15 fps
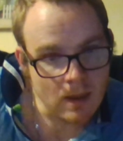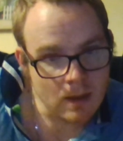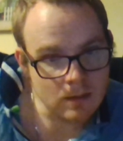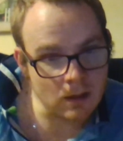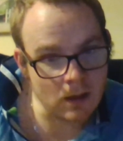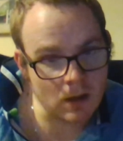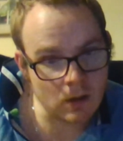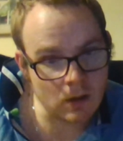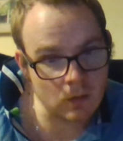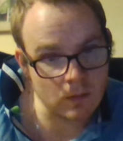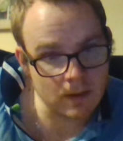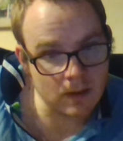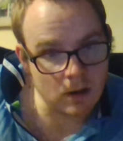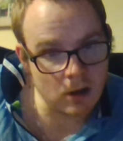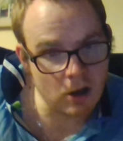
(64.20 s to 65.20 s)
Now,
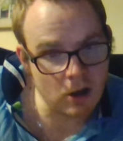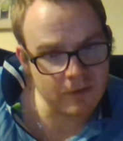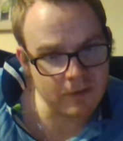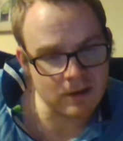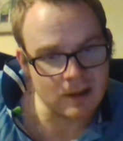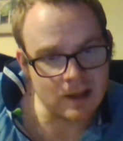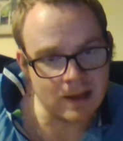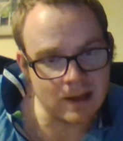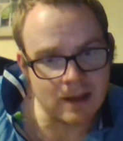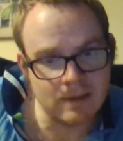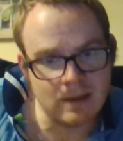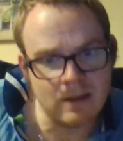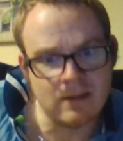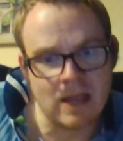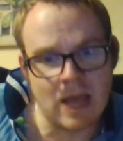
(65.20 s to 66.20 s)
obviously, in
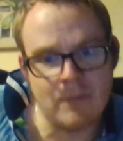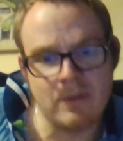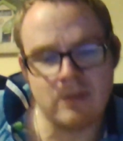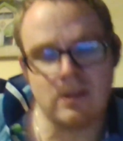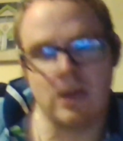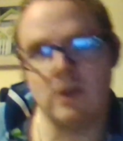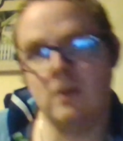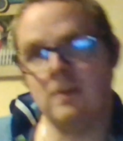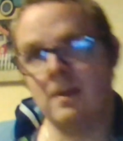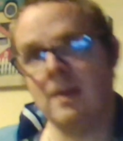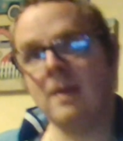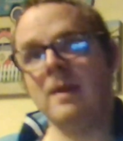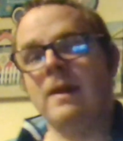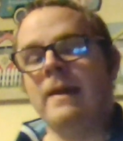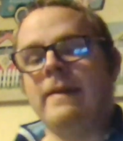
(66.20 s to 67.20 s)
this episode,
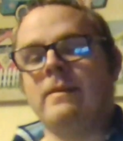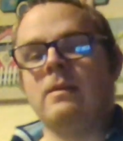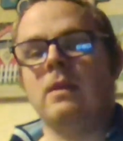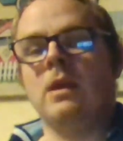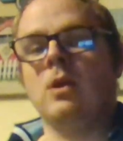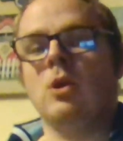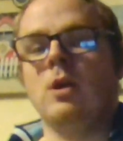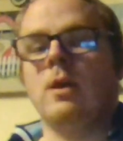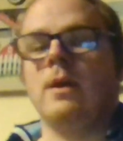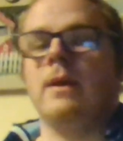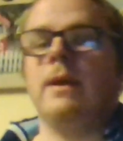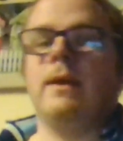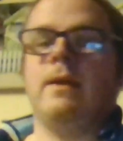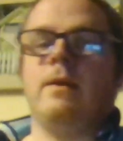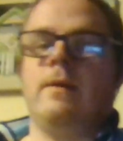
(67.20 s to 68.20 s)

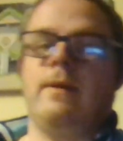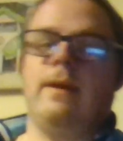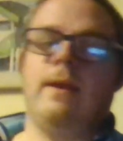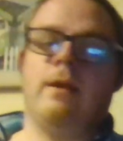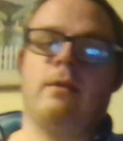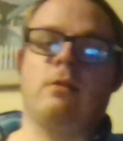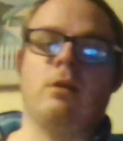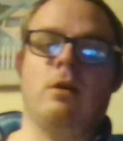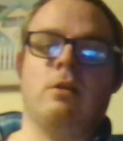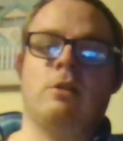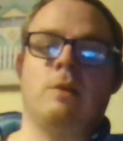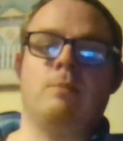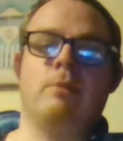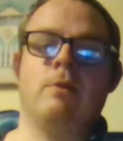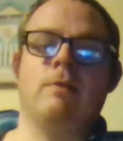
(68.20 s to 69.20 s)
it starts
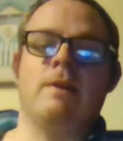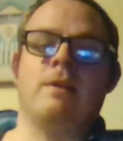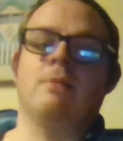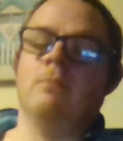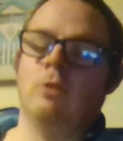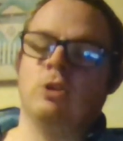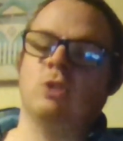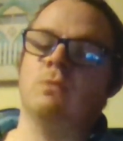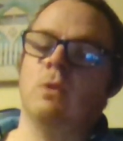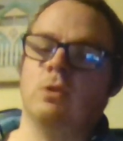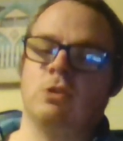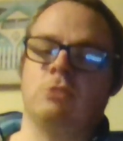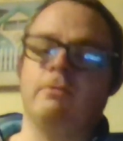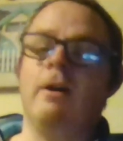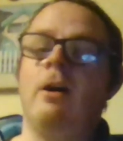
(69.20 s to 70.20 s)
to progress much,
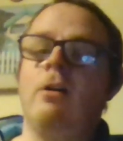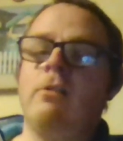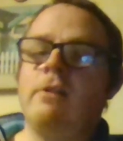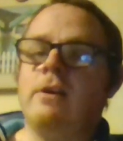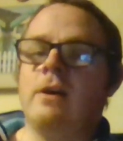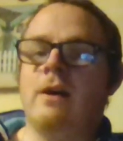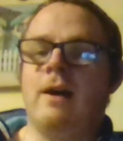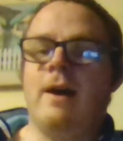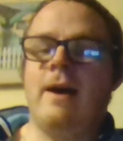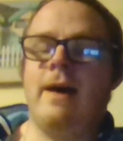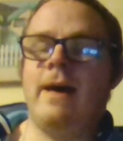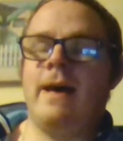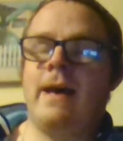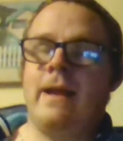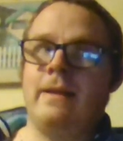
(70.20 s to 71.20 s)
much darker
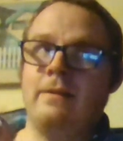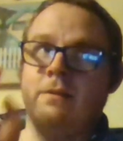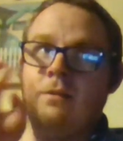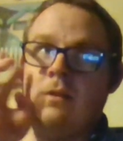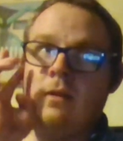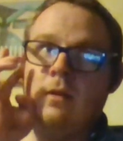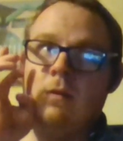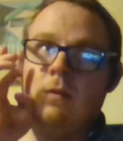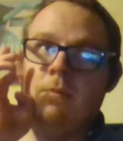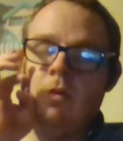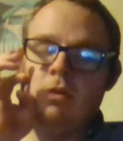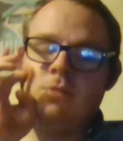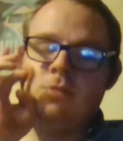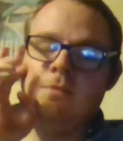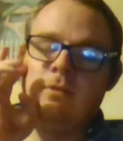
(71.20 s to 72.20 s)
and
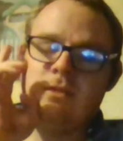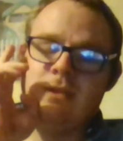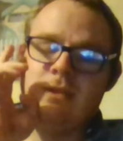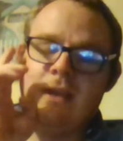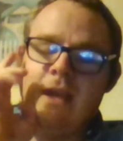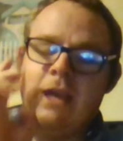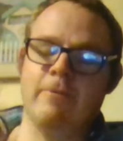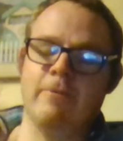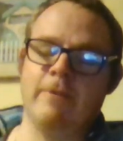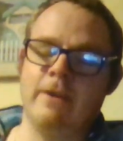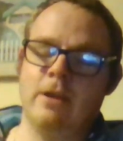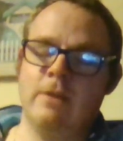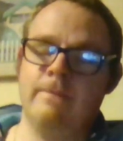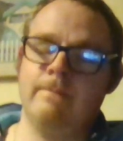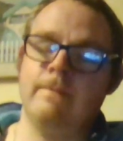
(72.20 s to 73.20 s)
much, much
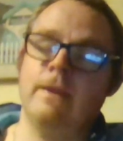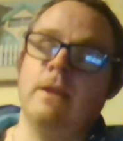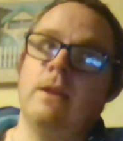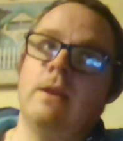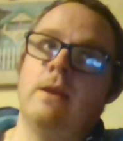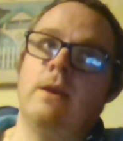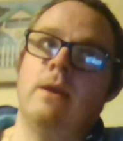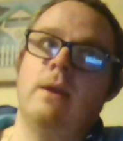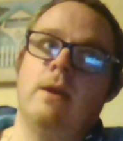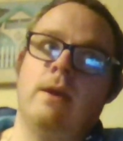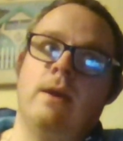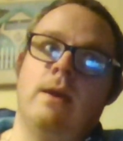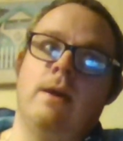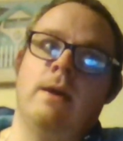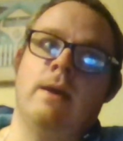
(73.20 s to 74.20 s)
scarier.
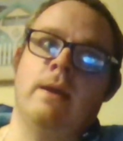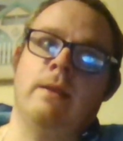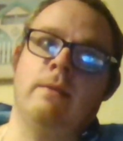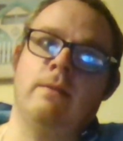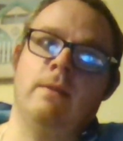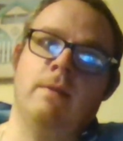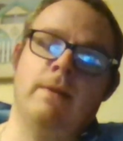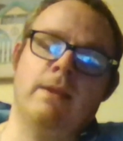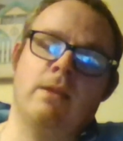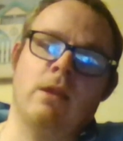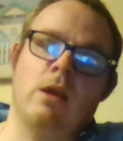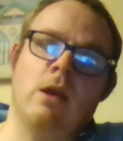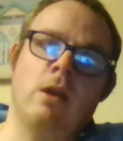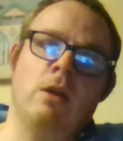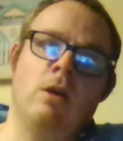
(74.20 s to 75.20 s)
And there is
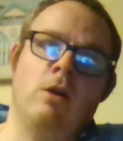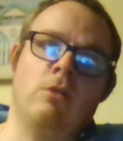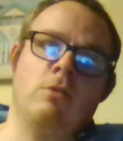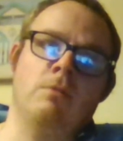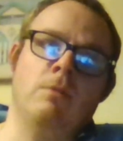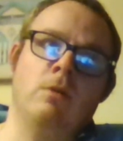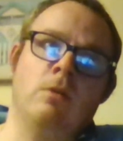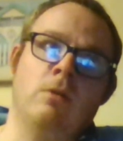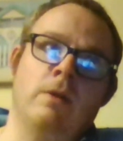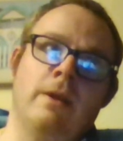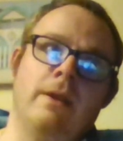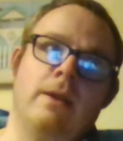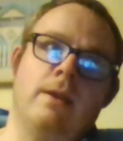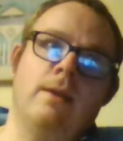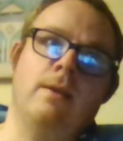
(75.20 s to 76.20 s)
a lot more
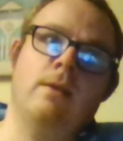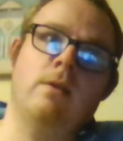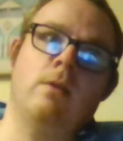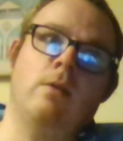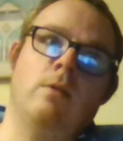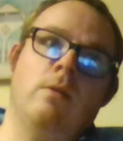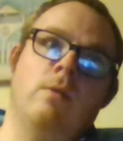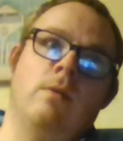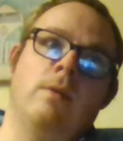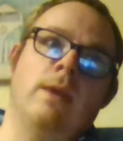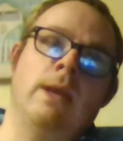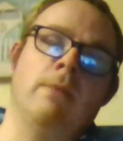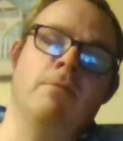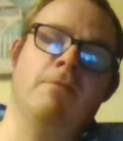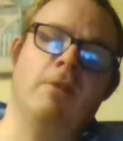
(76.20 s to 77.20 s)

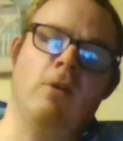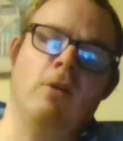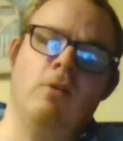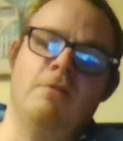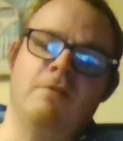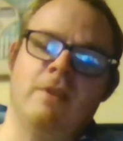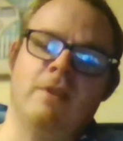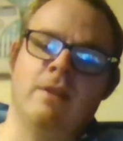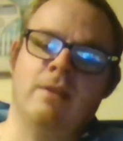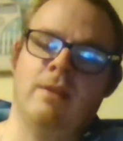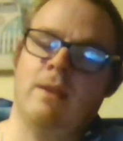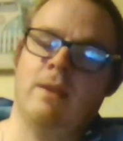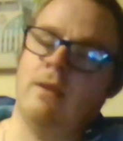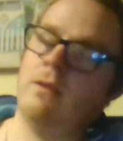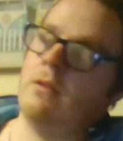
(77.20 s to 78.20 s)
involved in
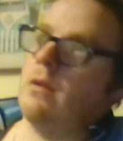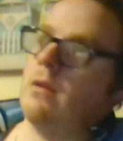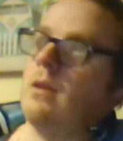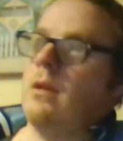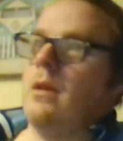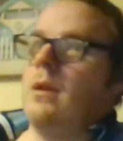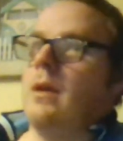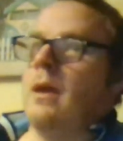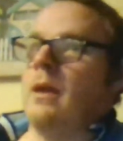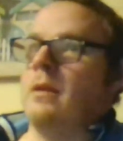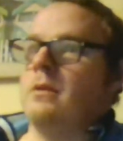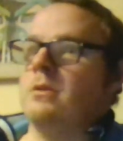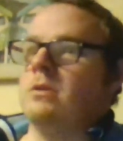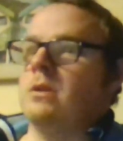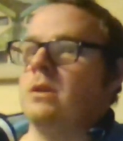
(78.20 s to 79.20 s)
this.
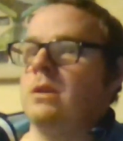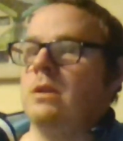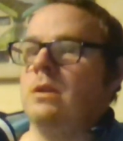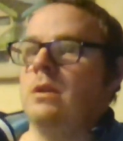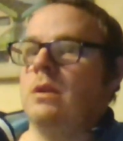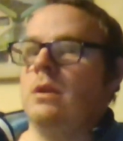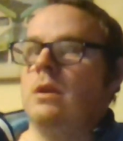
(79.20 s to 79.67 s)
And she